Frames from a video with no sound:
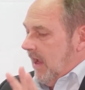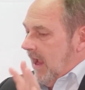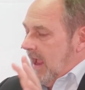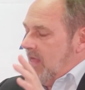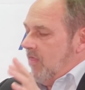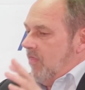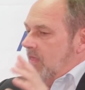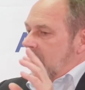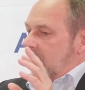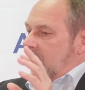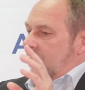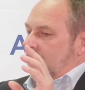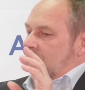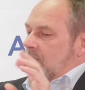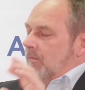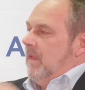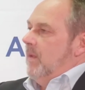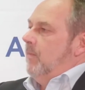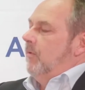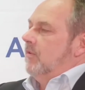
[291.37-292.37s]
and then
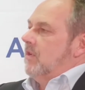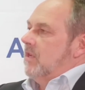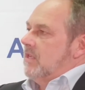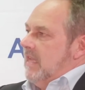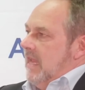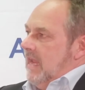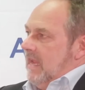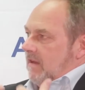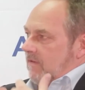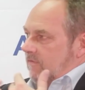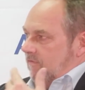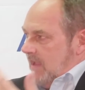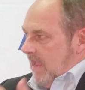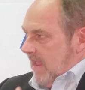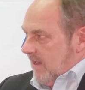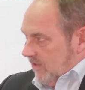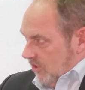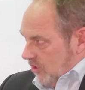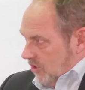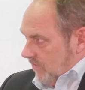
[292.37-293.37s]
for people to take
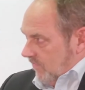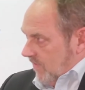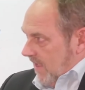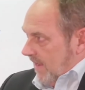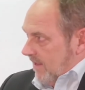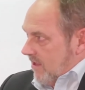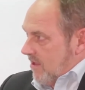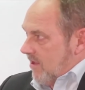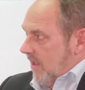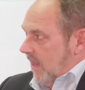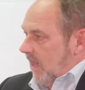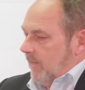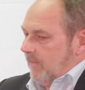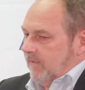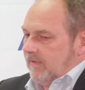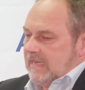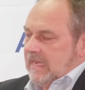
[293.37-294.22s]
advantage advantage of that setup,